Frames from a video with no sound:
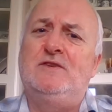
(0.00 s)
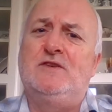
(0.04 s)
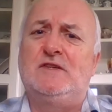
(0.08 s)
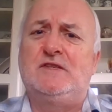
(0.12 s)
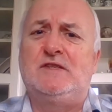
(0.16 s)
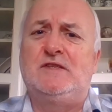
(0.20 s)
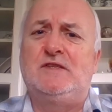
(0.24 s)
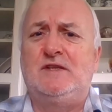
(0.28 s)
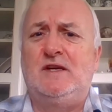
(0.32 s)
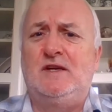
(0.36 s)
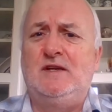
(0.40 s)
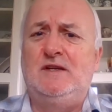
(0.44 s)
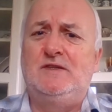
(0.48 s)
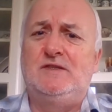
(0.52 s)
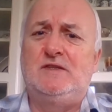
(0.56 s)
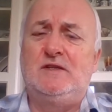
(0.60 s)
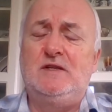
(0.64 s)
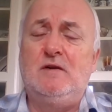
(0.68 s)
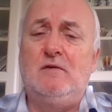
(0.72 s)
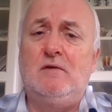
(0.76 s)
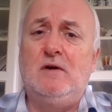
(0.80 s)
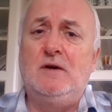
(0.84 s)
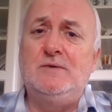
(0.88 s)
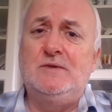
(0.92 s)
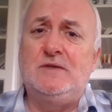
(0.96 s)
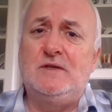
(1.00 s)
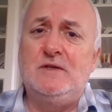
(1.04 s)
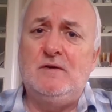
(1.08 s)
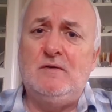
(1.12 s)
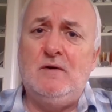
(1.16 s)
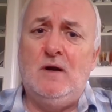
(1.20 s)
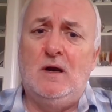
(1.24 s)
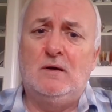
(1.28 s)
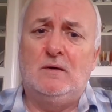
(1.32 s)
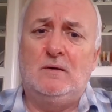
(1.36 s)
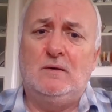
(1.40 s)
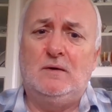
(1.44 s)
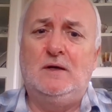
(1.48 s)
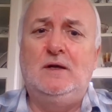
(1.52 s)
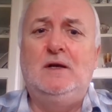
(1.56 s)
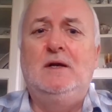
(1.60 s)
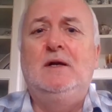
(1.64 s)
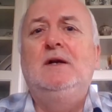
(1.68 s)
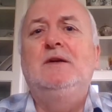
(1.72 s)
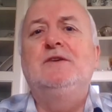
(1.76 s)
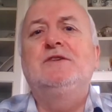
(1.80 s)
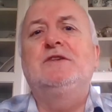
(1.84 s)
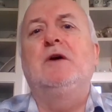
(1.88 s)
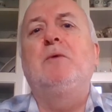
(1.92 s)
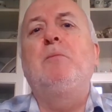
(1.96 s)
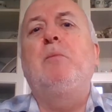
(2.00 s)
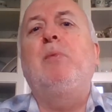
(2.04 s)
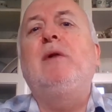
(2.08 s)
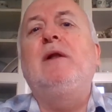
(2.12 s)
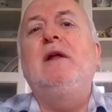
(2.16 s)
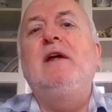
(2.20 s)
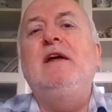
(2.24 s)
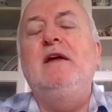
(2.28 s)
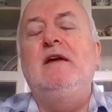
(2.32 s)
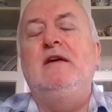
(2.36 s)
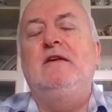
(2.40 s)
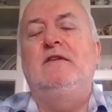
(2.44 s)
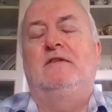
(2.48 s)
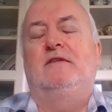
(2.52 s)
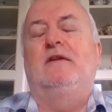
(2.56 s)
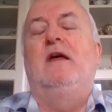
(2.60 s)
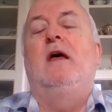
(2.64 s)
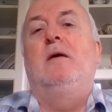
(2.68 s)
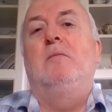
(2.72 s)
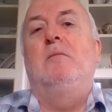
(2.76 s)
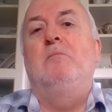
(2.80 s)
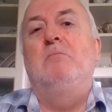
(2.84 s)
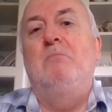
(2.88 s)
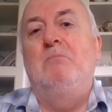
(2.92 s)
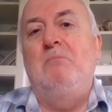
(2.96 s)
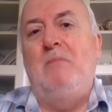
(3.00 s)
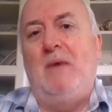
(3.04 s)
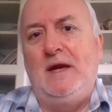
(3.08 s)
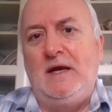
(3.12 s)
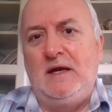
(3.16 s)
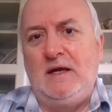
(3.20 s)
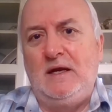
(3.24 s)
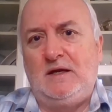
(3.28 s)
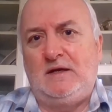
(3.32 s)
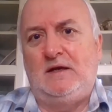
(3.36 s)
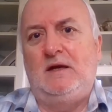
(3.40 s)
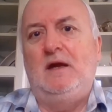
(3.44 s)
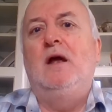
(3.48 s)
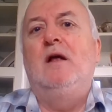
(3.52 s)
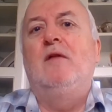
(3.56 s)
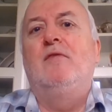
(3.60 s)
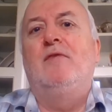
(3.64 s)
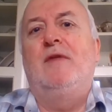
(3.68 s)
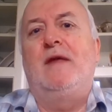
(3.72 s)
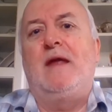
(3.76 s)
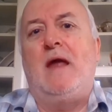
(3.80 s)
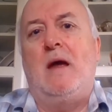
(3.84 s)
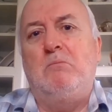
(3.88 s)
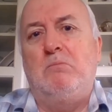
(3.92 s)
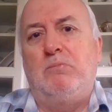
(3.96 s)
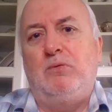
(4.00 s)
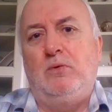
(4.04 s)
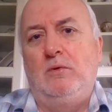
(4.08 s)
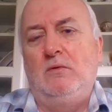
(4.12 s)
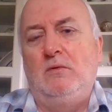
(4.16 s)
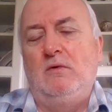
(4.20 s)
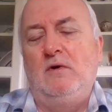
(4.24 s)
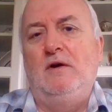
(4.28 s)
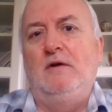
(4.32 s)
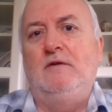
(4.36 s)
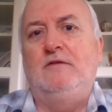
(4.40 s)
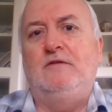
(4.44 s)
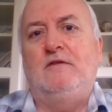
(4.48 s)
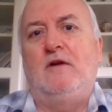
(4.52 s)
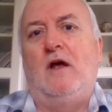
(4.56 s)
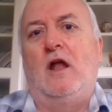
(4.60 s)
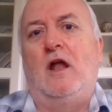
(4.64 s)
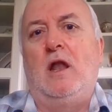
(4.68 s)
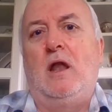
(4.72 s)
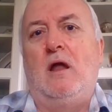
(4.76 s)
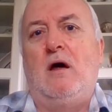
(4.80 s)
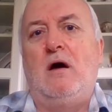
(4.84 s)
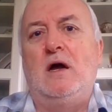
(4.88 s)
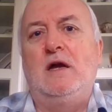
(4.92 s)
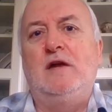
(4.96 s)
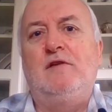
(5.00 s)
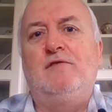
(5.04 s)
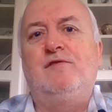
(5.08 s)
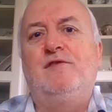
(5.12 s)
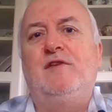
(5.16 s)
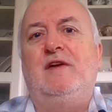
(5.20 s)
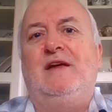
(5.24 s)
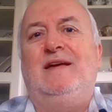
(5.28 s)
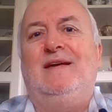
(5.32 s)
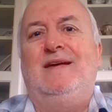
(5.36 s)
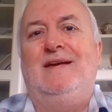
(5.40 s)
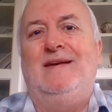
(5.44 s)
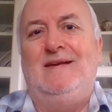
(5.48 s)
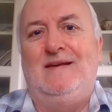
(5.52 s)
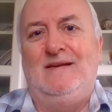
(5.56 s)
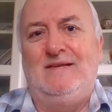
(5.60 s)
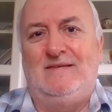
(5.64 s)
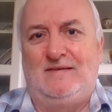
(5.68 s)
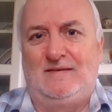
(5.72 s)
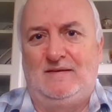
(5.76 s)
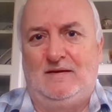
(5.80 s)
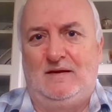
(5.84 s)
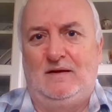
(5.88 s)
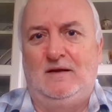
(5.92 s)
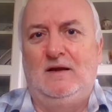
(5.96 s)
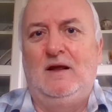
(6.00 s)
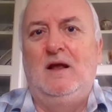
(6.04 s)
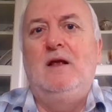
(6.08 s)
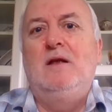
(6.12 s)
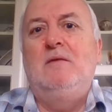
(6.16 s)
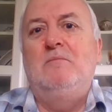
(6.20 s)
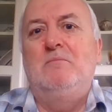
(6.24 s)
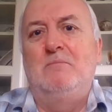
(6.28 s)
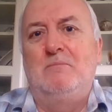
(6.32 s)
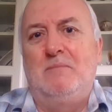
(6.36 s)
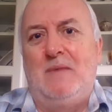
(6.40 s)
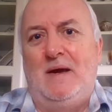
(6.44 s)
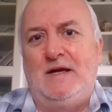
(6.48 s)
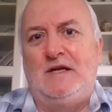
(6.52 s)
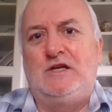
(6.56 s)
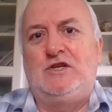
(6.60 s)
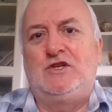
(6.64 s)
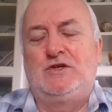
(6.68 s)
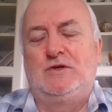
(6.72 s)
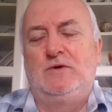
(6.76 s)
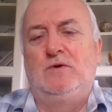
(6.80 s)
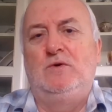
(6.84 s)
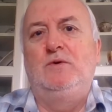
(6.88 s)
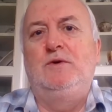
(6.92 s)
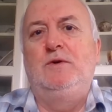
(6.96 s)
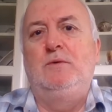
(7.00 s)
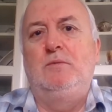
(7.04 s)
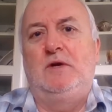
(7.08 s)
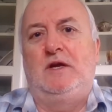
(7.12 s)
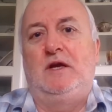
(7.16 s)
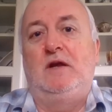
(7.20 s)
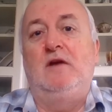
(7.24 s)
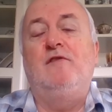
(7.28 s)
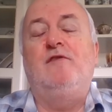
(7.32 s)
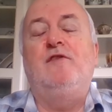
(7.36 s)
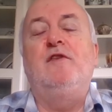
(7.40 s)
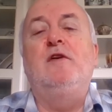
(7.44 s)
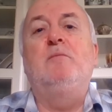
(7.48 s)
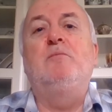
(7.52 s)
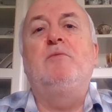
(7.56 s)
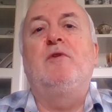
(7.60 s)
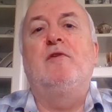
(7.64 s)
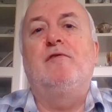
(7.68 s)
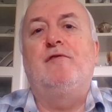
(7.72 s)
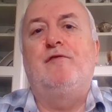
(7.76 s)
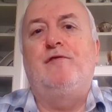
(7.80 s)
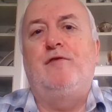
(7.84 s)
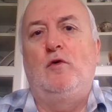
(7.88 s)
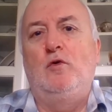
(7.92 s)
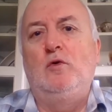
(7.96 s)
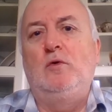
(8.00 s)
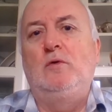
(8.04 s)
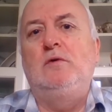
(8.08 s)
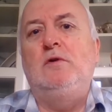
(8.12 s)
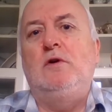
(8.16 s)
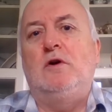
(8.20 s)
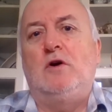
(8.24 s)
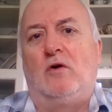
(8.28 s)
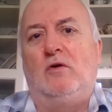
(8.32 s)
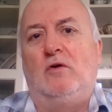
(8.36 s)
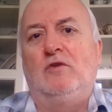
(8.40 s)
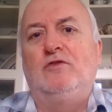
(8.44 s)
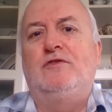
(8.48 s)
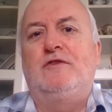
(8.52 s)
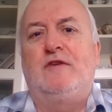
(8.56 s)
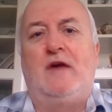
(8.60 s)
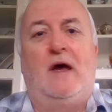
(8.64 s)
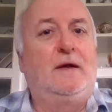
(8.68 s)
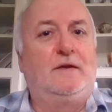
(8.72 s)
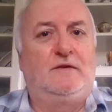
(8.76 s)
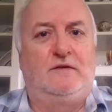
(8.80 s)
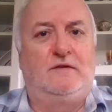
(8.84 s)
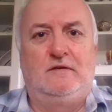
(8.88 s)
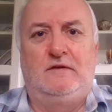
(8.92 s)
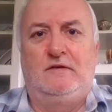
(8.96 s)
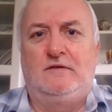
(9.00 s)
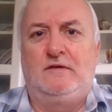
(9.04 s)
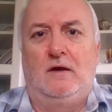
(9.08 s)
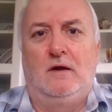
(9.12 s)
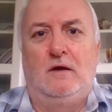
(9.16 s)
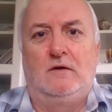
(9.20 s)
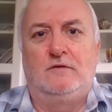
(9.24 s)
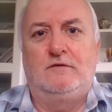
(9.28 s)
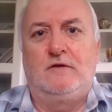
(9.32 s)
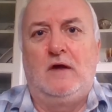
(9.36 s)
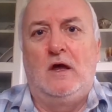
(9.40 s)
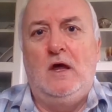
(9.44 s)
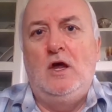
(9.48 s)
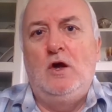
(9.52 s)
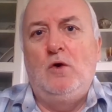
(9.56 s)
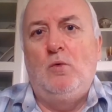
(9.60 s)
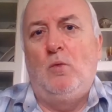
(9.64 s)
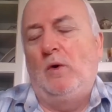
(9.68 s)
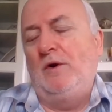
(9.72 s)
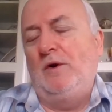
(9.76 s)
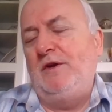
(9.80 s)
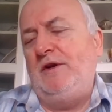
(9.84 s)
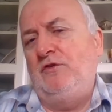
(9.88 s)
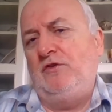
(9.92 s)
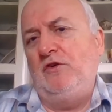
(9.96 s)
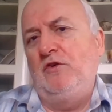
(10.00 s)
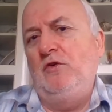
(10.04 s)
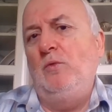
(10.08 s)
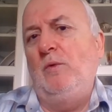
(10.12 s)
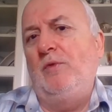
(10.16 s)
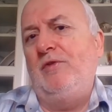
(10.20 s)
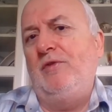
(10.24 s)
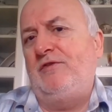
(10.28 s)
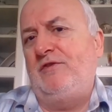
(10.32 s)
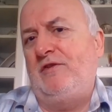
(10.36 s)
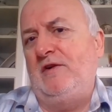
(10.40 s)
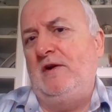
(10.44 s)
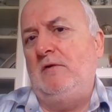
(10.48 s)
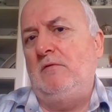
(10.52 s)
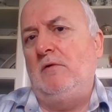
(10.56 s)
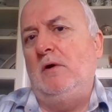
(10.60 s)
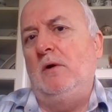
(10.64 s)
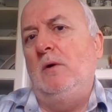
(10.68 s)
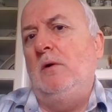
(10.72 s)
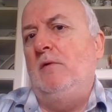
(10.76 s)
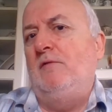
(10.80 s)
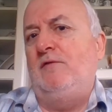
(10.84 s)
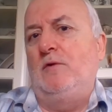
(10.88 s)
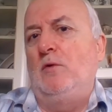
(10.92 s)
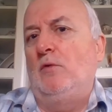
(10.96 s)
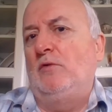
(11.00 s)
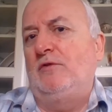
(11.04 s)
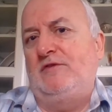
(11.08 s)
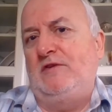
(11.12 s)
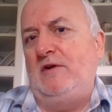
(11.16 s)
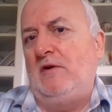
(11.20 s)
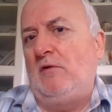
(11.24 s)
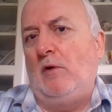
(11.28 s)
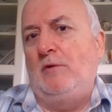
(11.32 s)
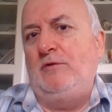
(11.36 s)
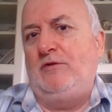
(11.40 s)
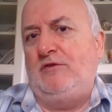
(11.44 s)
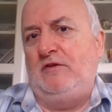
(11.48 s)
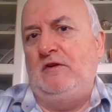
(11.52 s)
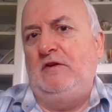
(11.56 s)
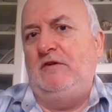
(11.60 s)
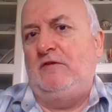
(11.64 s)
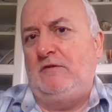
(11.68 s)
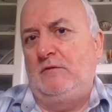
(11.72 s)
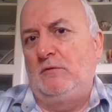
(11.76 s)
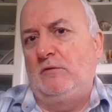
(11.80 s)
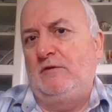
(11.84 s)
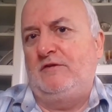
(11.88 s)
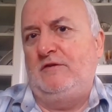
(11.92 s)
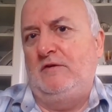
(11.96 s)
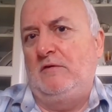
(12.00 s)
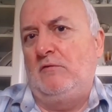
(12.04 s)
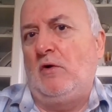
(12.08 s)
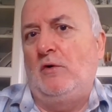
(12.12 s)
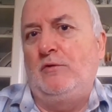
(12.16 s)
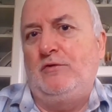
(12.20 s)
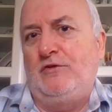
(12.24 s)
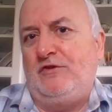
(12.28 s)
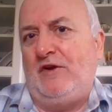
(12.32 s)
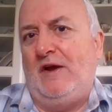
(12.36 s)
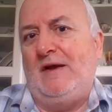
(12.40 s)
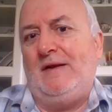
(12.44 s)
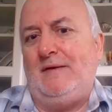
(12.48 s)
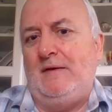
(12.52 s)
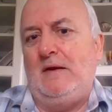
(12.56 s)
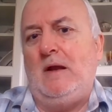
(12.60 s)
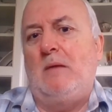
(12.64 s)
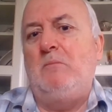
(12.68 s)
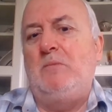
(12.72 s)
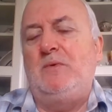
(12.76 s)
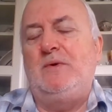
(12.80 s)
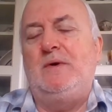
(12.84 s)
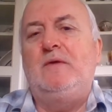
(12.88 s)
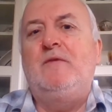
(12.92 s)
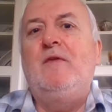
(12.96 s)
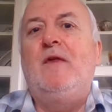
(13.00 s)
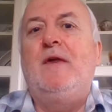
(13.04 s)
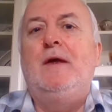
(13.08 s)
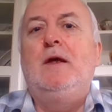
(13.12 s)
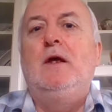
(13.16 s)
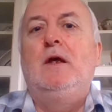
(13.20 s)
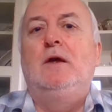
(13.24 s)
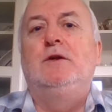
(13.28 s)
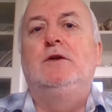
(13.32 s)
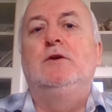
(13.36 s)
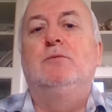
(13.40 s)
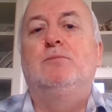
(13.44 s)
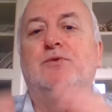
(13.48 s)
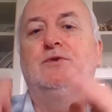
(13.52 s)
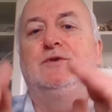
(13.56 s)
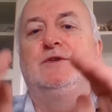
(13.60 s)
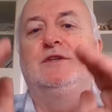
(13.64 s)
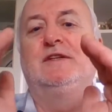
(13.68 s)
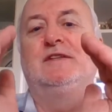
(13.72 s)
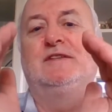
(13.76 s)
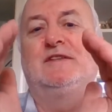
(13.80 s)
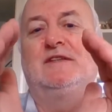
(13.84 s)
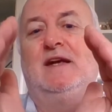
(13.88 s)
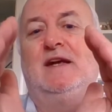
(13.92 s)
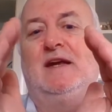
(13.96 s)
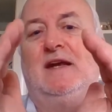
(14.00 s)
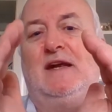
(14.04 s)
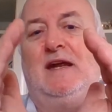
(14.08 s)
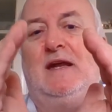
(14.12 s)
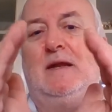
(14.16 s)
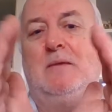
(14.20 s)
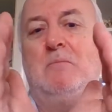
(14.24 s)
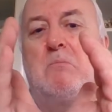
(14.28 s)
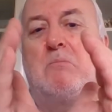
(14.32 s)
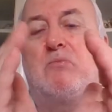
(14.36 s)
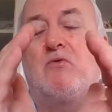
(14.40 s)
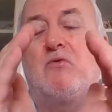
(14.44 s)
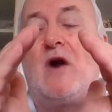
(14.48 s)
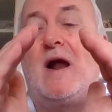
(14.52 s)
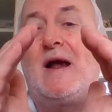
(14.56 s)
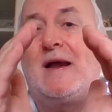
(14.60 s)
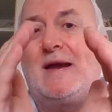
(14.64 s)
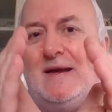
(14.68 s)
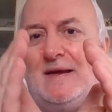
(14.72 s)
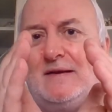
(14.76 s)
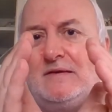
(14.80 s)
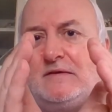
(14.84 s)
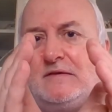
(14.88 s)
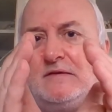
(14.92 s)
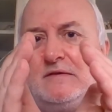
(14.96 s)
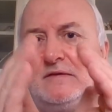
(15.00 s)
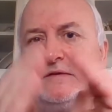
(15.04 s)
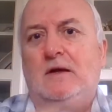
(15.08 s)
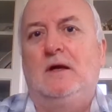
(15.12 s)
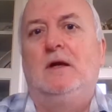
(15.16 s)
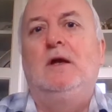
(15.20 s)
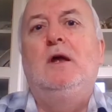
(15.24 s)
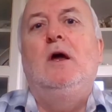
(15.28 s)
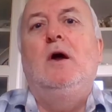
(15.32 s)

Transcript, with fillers: they just say zero, zero? So please make the employer's life easy. Make sure you give him the full contact details. What do you do with the zero of your zero cease or zero set number? You put it in brackets.